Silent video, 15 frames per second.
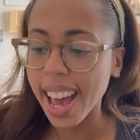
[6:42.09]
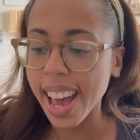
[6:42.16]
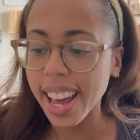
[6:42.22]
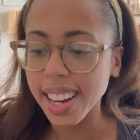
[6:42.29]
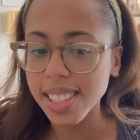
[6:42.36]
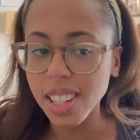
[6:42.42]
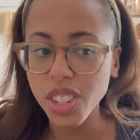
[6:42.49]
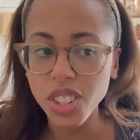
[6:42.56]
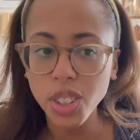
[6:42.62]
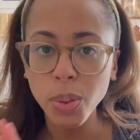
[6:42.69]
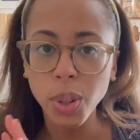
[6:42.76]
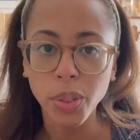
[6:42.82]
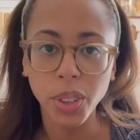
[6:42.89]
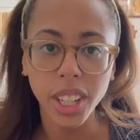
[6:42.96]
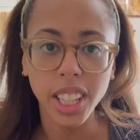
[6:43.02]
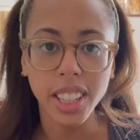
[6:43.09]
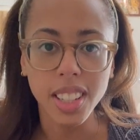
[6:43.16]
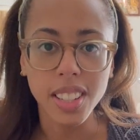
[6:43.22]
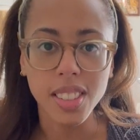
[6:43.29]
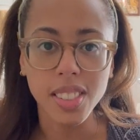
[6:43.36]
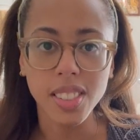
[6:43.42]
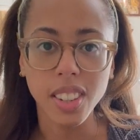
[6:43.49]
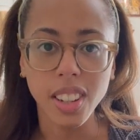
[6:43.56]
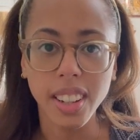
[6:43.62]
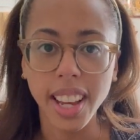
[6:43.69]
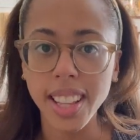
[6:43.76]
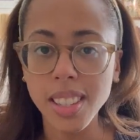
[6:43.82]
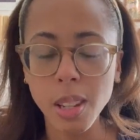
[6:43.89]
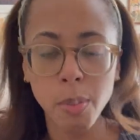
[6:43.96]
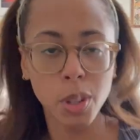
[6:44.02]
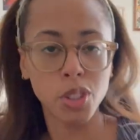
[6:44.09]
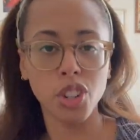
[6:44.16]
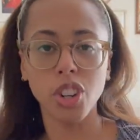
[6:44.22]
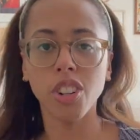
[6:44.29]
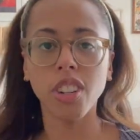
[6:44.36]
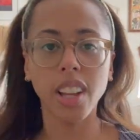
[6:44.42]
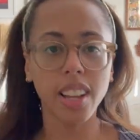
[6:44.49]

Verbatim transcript: and essentially we're reading this intimate journal